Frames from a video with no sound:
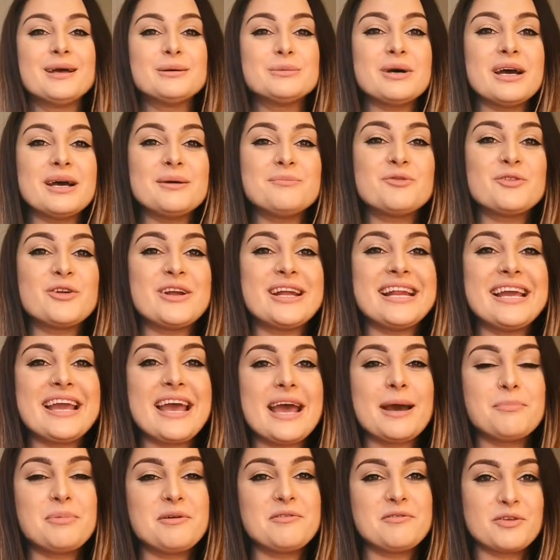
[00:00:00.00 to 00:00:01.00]
But I'm really
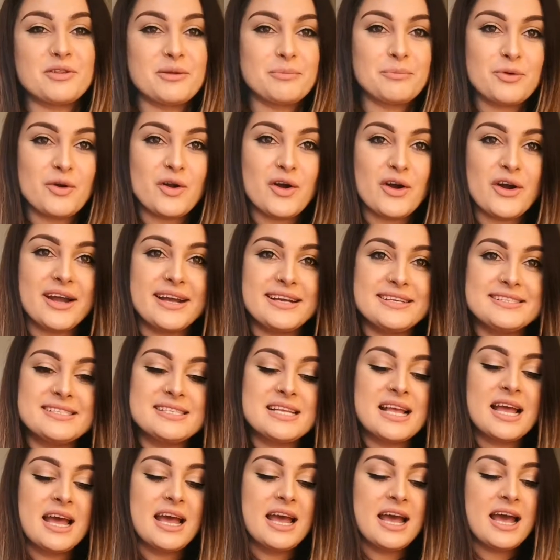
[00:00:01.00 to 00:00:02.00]
happy for the price.
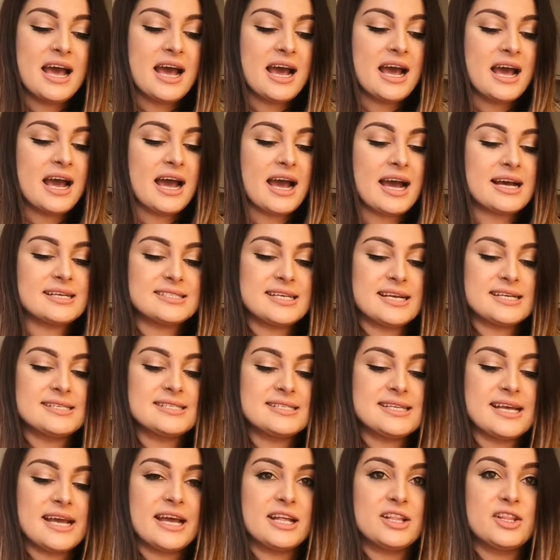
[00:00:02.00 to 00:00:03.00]
As I
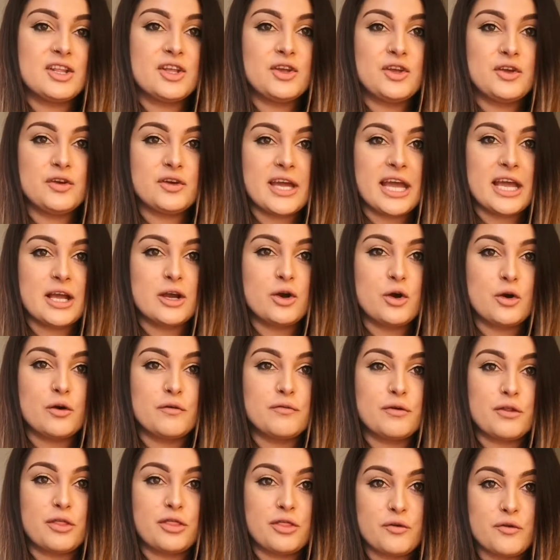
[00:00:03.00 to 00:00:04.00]
said, you can go
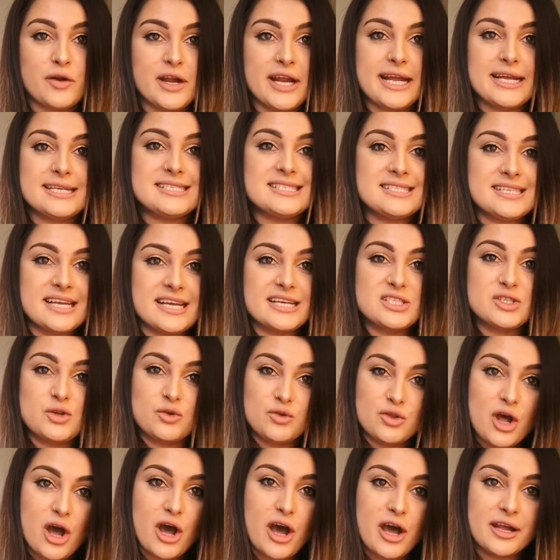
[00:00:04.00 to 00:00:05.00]
for three, six
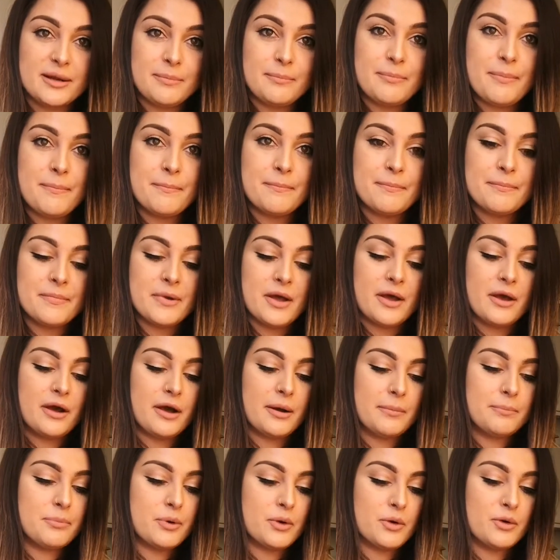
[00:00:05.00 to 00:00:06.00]
or nine
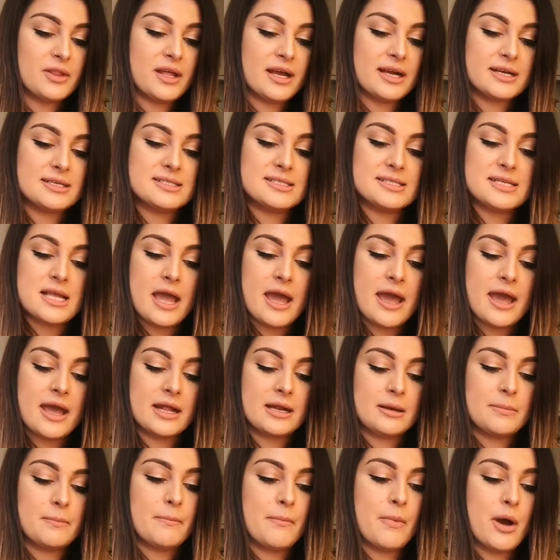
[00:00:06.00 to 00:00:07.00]
uh, products
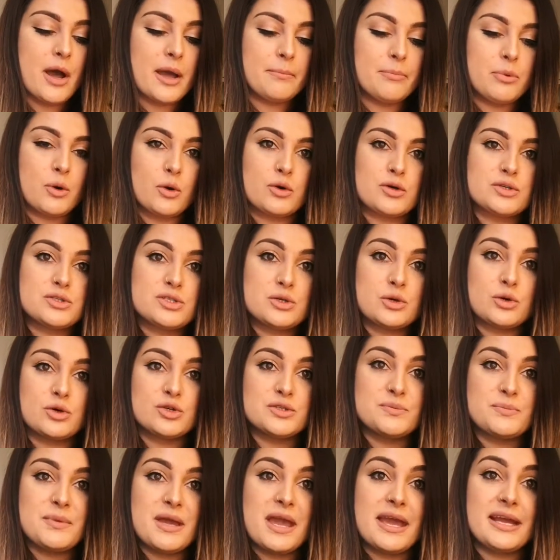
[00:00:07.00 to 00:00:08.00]
and my box
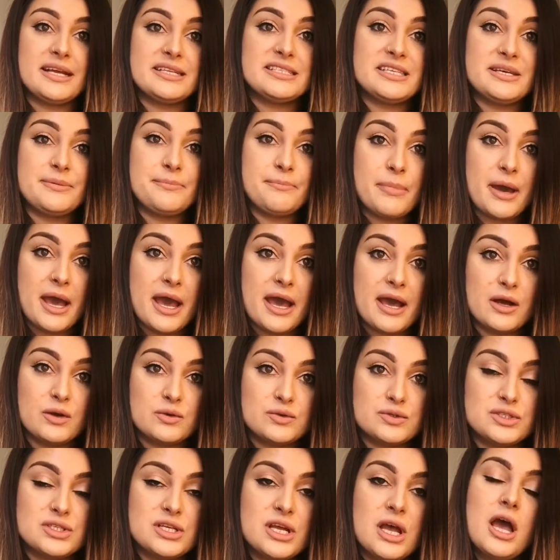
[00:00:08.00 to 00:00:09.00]
cost me 18
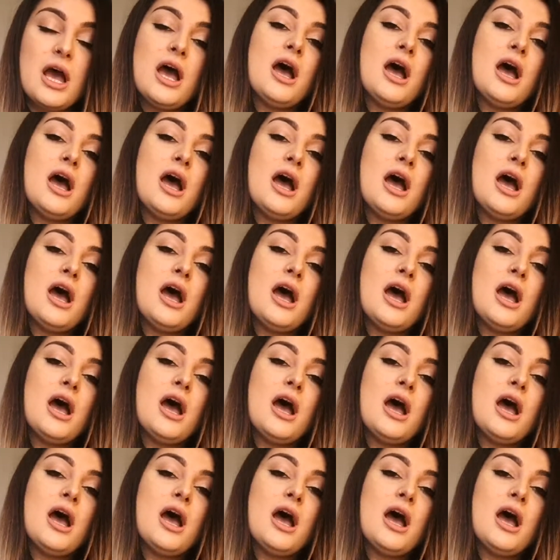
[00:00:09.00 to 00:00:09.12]
pounds.